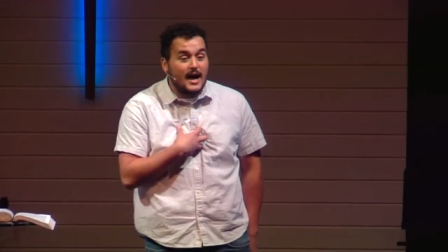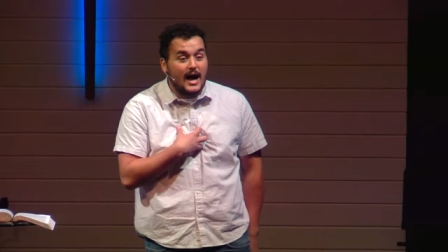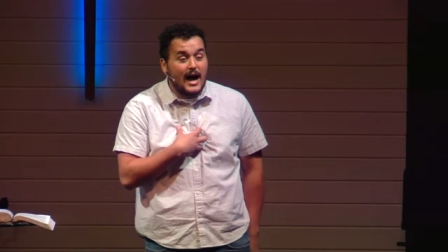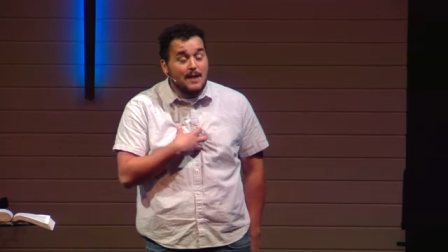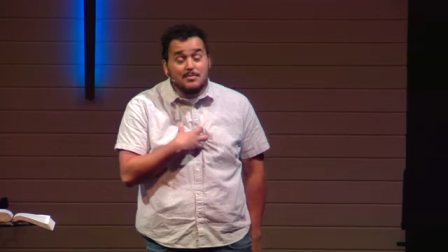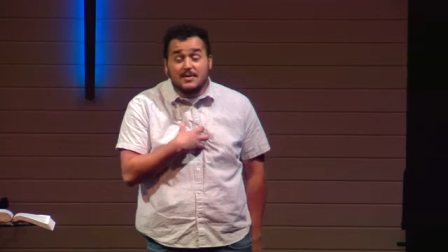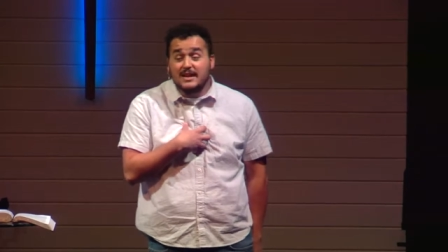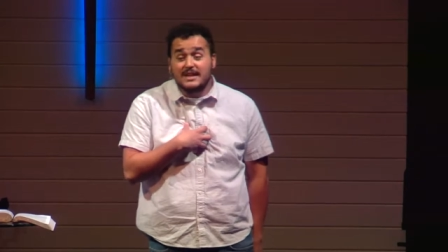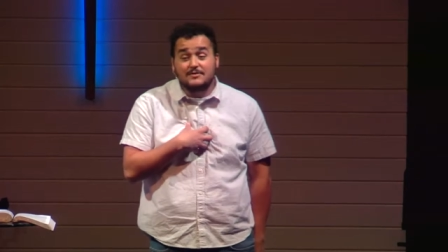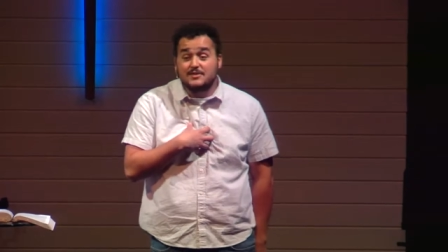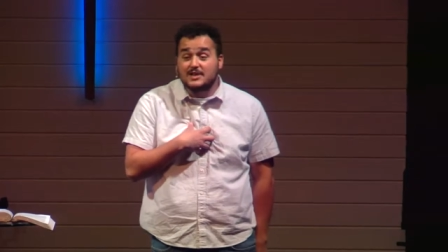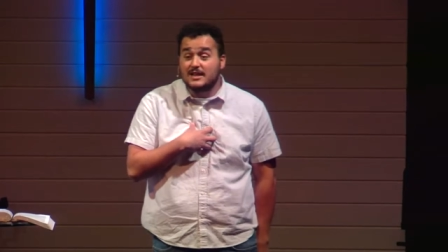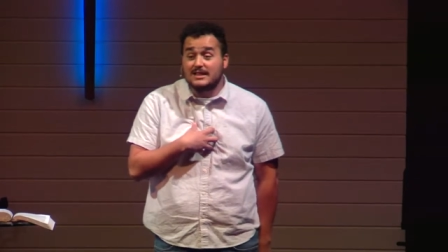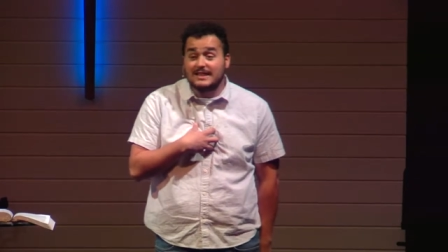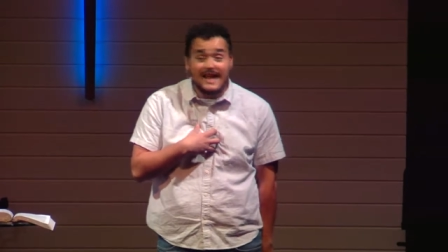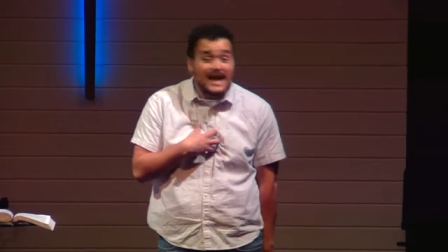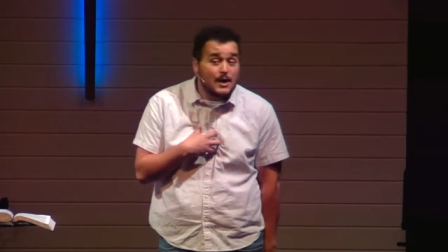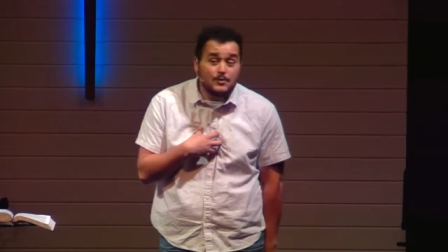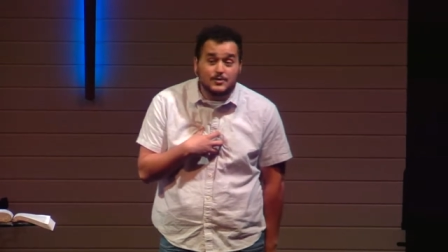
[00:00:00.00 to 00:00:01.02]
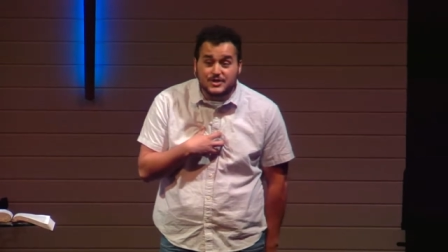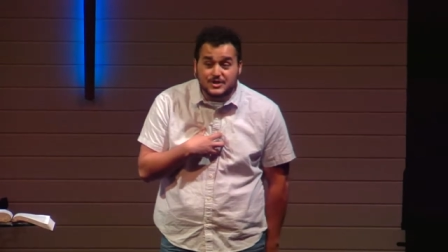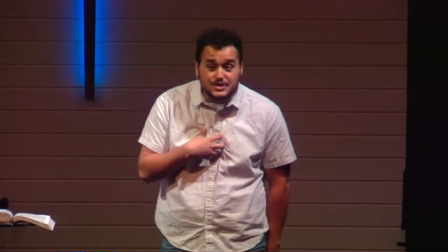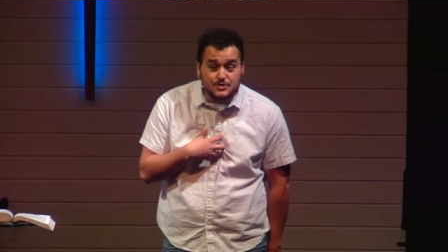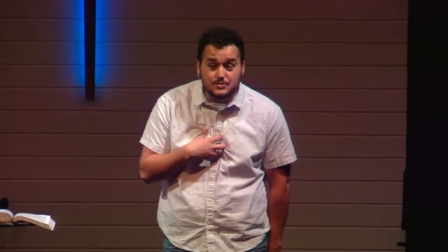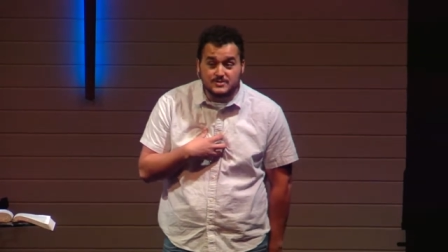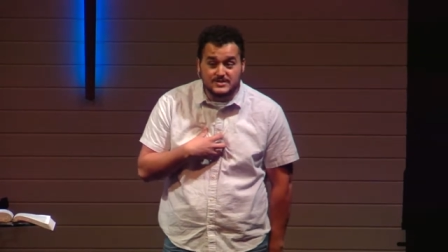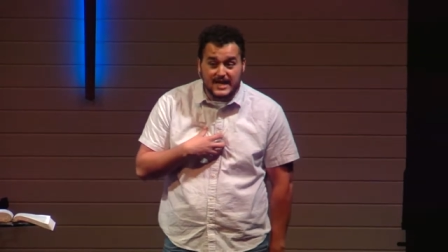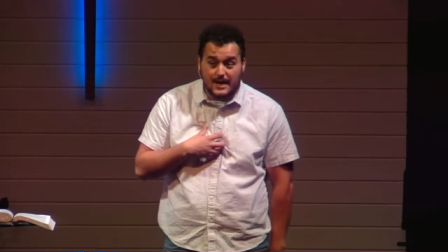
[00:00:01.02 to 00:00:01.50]
I'm not even allowed to
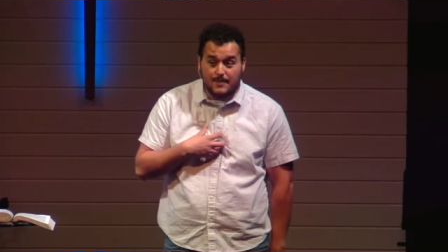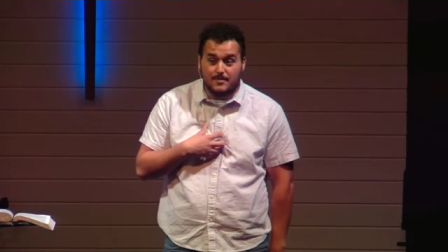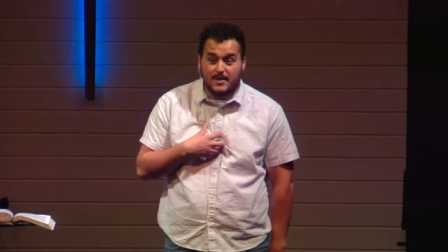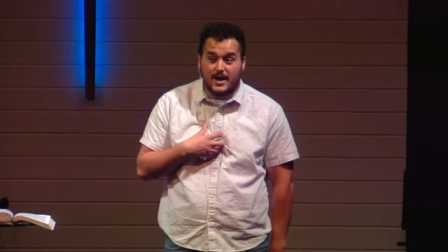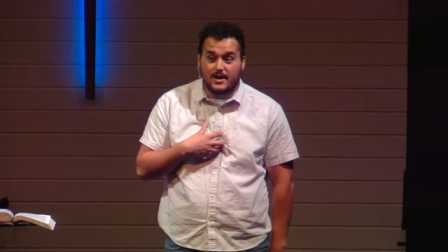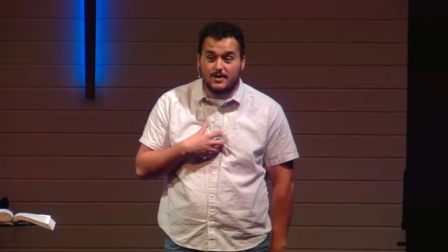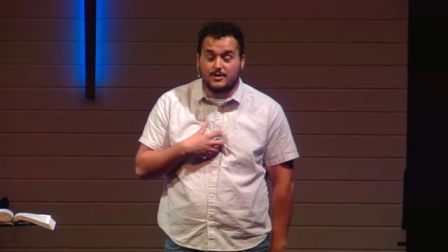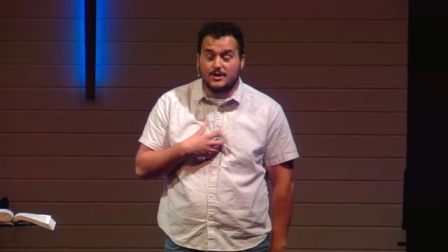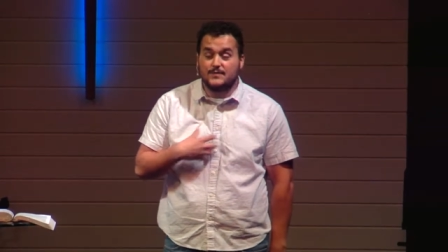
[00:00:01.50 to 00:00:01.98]
choose that battle.